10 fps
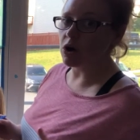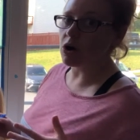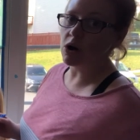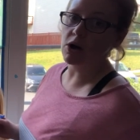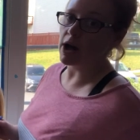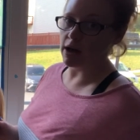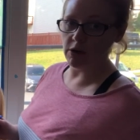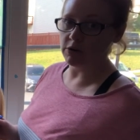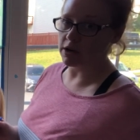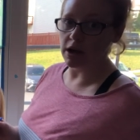all
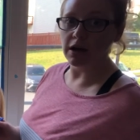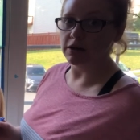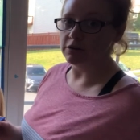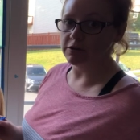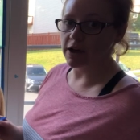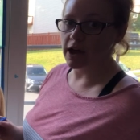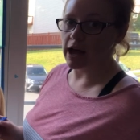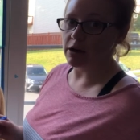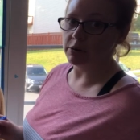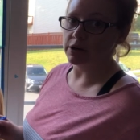out of
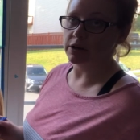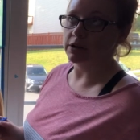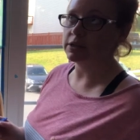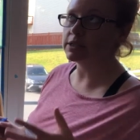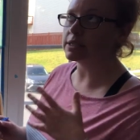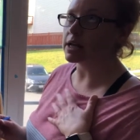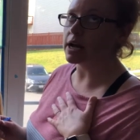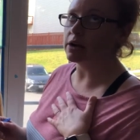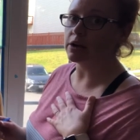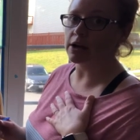our
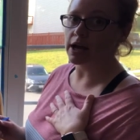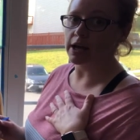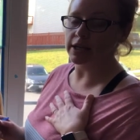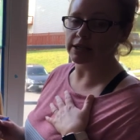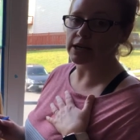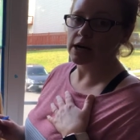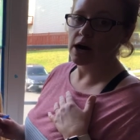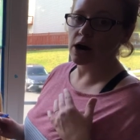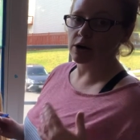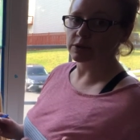desire and
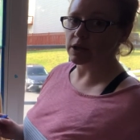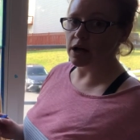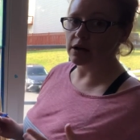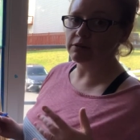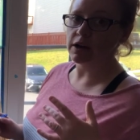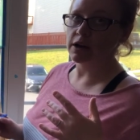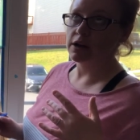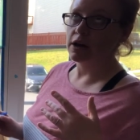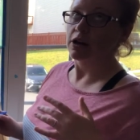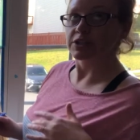our love
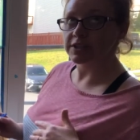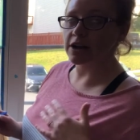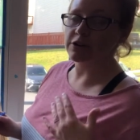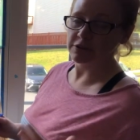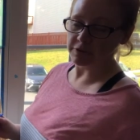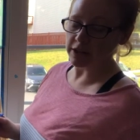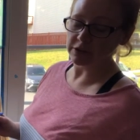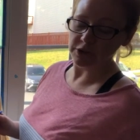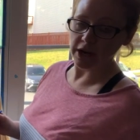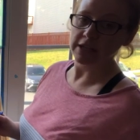our desire to
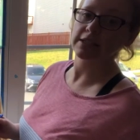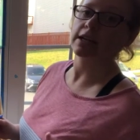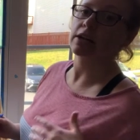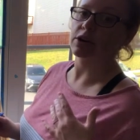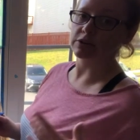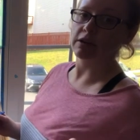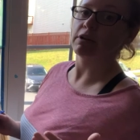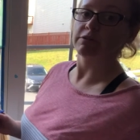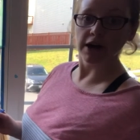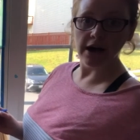follow Christ and our love
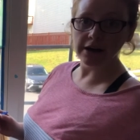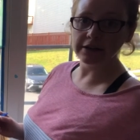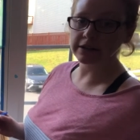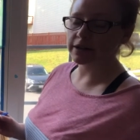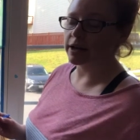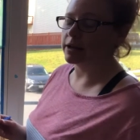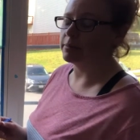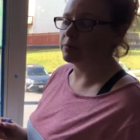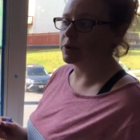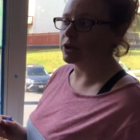of God.
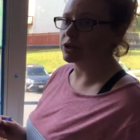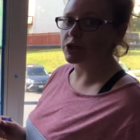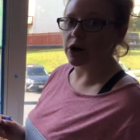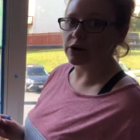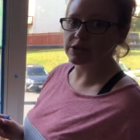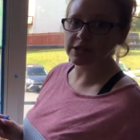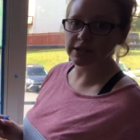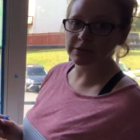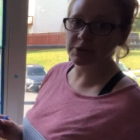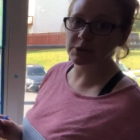Um, we are
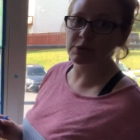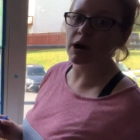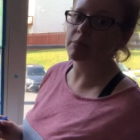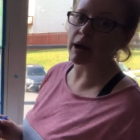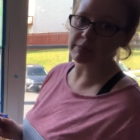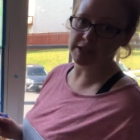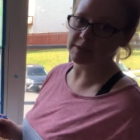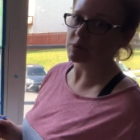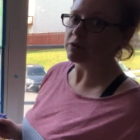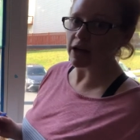charged through our
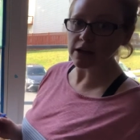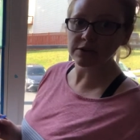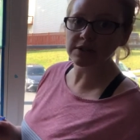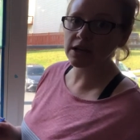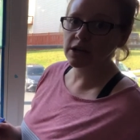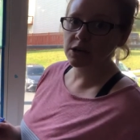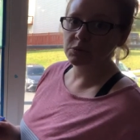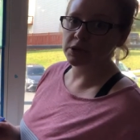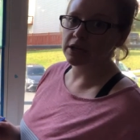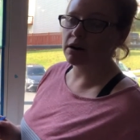baptismal vows. We